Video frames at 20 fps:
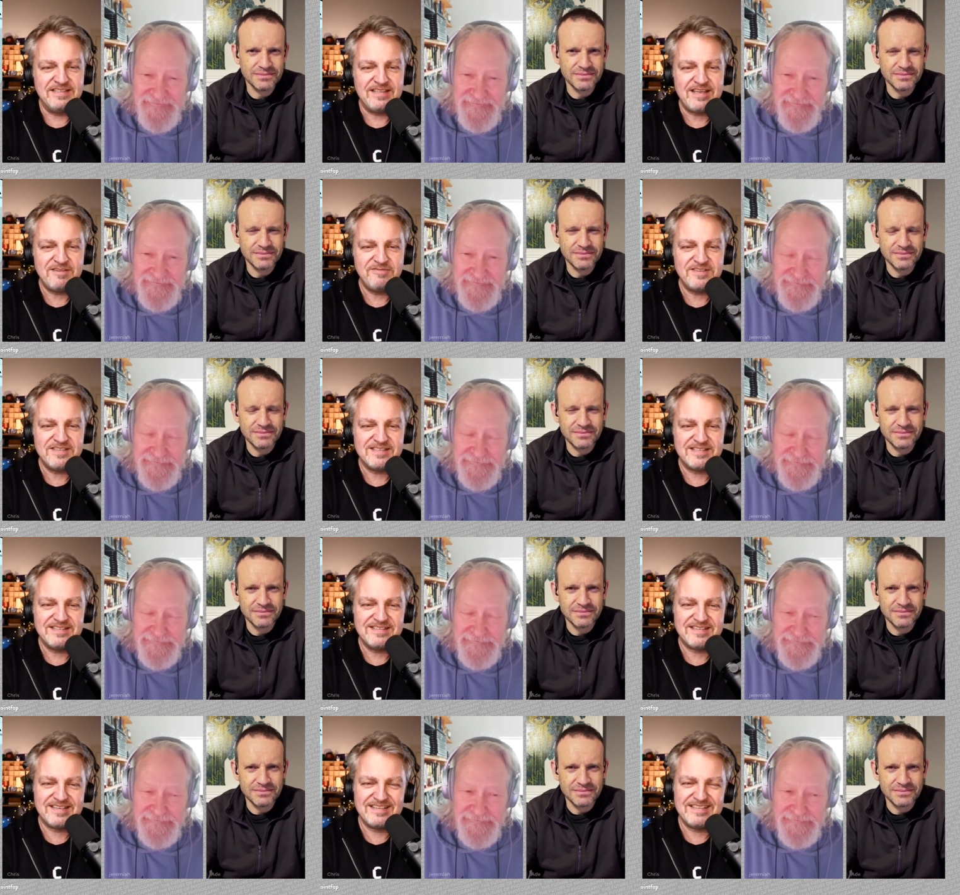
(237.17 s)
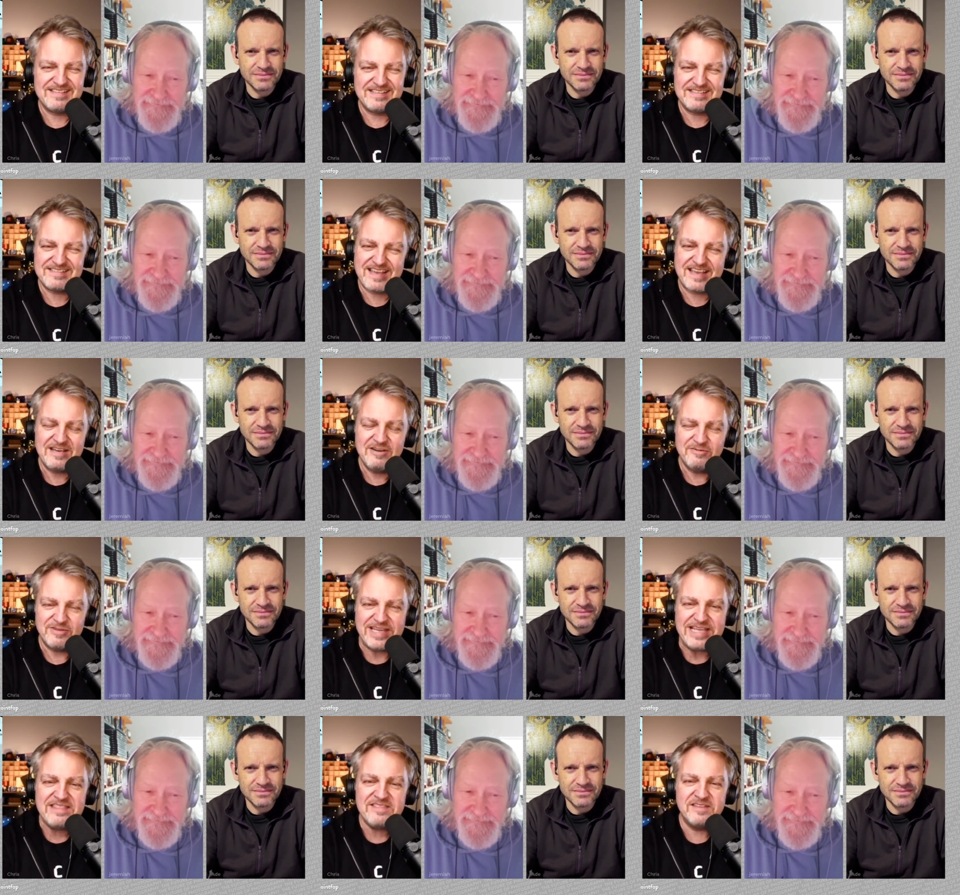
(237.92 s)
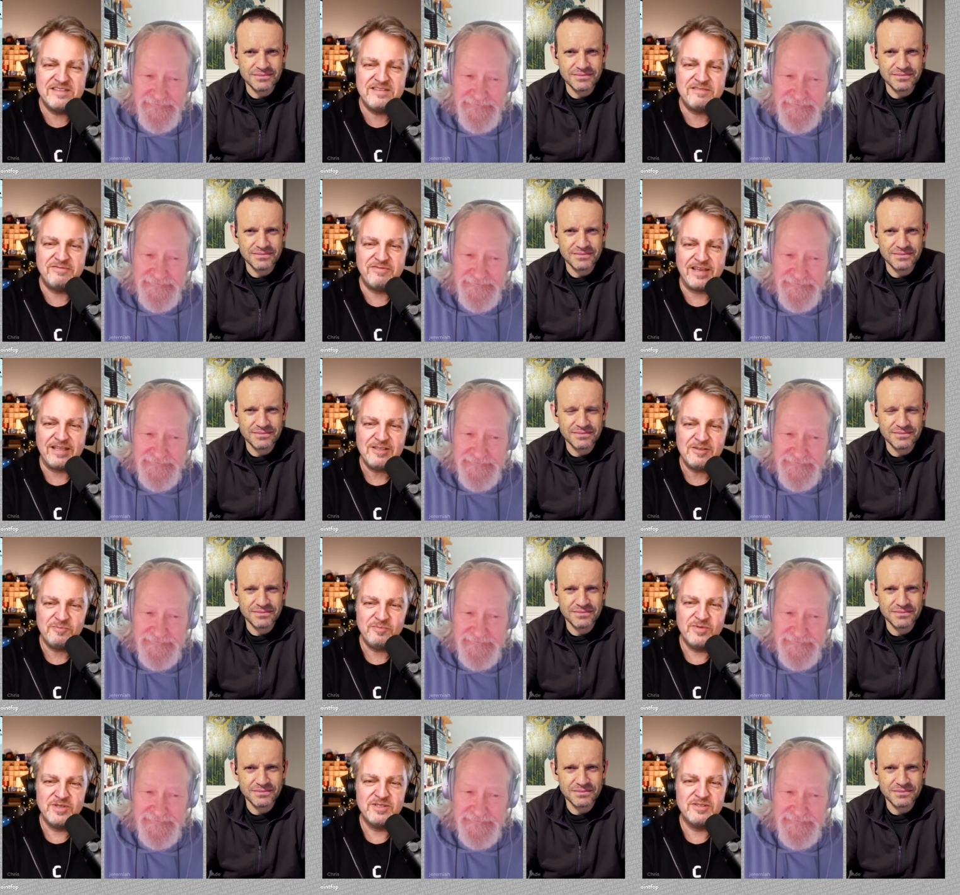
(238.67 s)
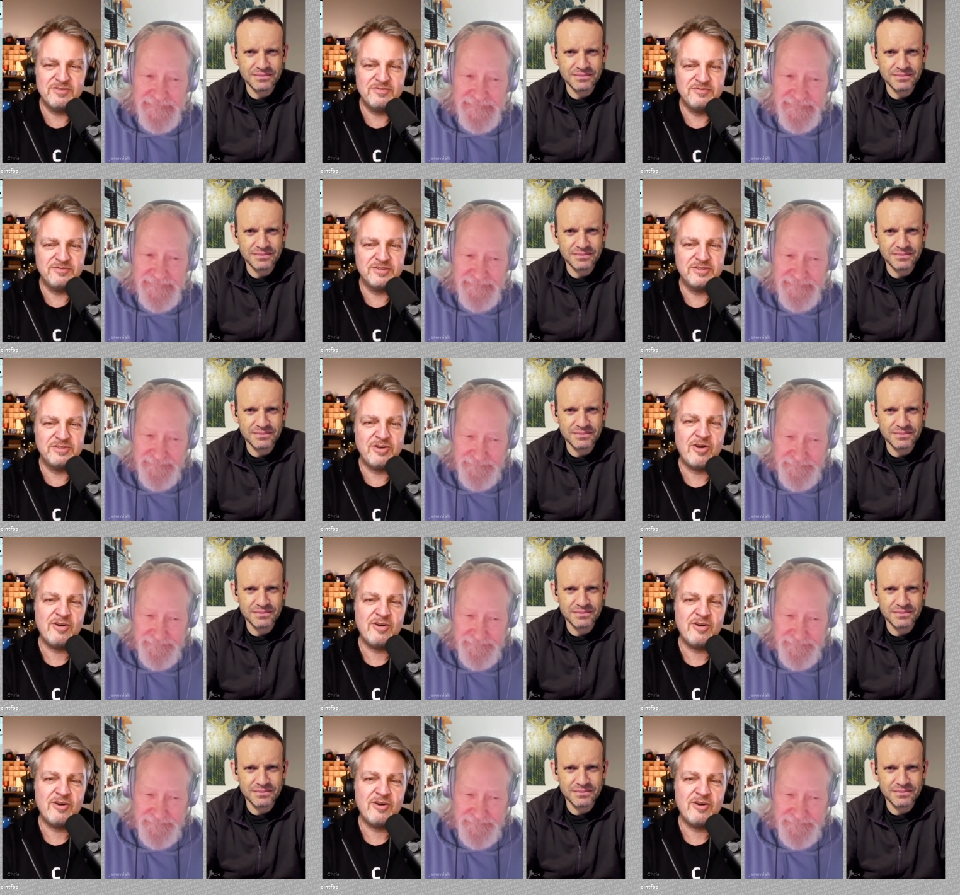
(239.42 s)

Speaker 1: the still life is kind of in the development of